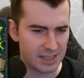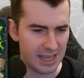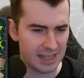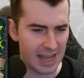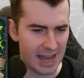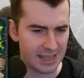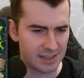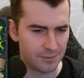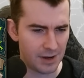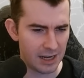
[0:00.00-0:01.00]
Sea
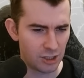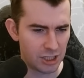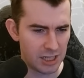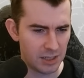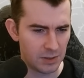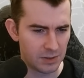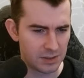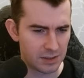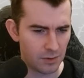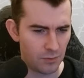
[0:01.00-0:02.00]
Glass, Divine
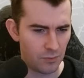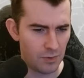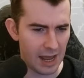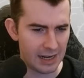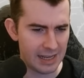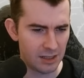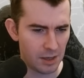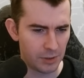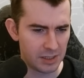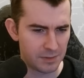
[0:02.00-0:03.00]
Shield, Rally,
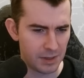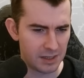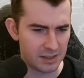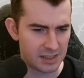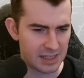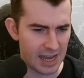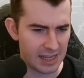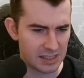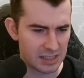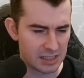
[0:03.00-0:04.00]
double this minion's
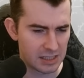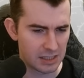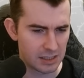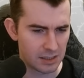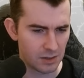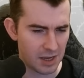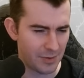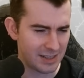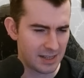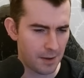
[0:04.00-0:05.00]
stats. Okay,
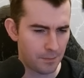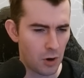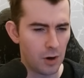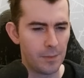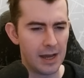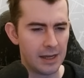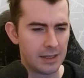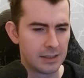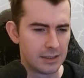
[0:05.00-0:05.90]
but that's not perma.